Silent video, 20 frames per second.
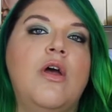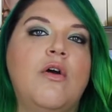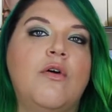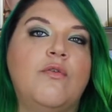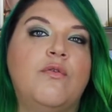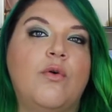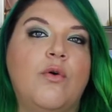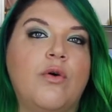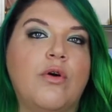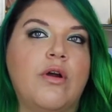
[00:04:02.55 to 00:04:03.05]

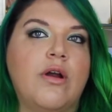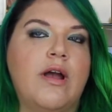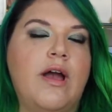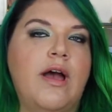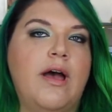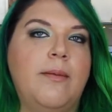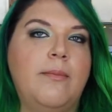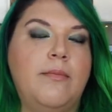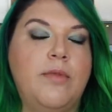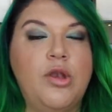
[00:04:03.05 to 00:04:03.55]
for
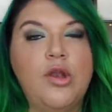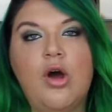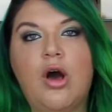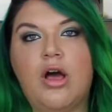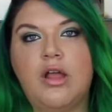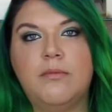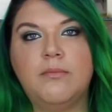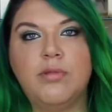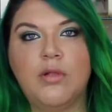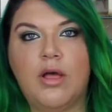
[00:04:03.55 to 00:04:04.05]

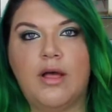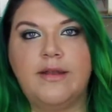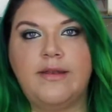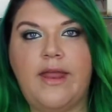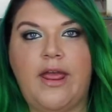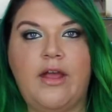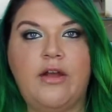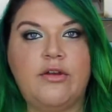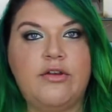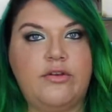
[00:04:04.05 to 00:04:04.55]
non-blonde
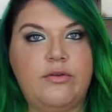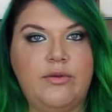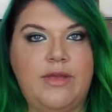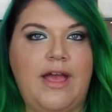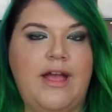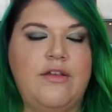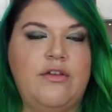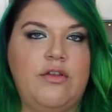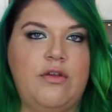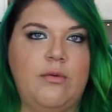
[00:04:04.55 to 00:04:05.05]
hair to
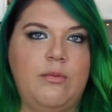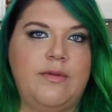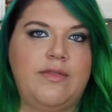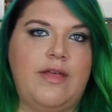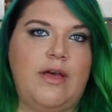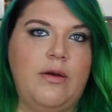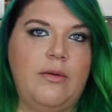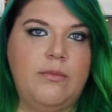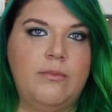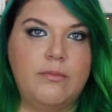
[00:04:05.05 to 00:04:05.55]
get to
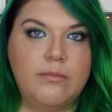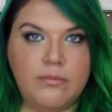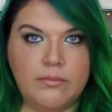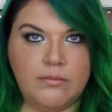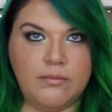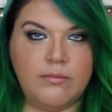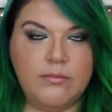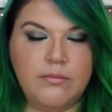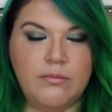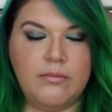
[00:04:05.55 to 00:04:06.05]
without
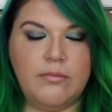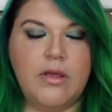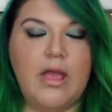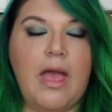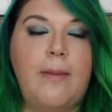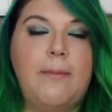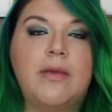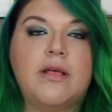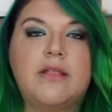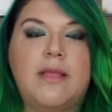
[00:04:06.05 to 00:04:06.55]

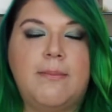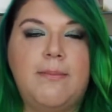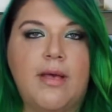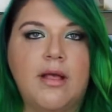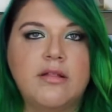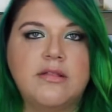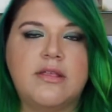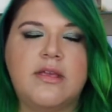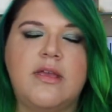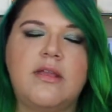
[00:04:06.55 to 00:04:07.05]
chemically
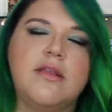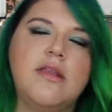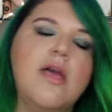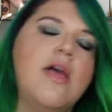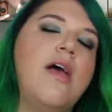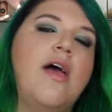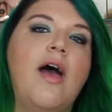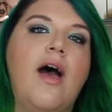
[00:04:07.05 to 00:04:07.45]
melting.